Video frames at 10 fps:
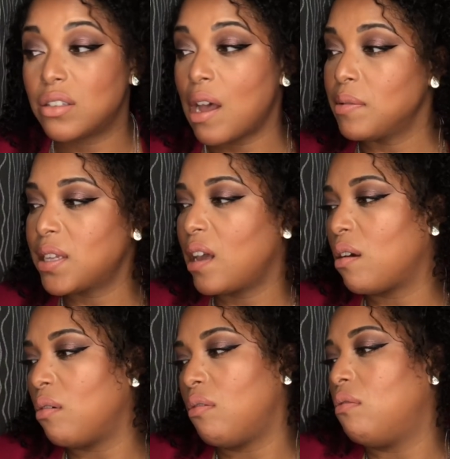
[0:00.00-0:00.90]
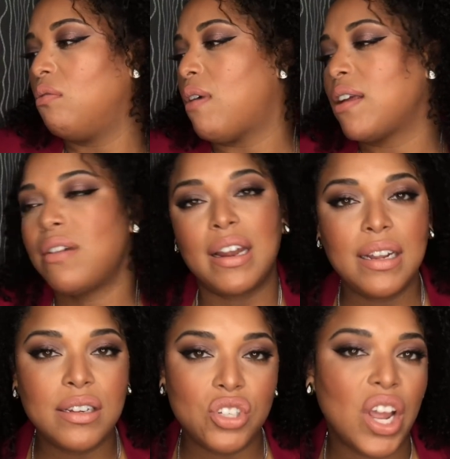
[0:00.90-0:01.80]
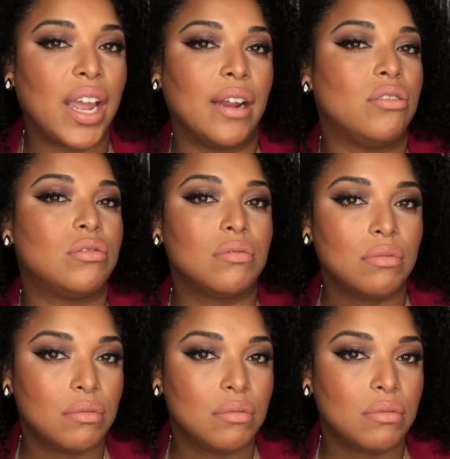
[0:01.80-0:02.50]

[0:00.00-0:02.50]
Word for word: So I was like, why do I need to change?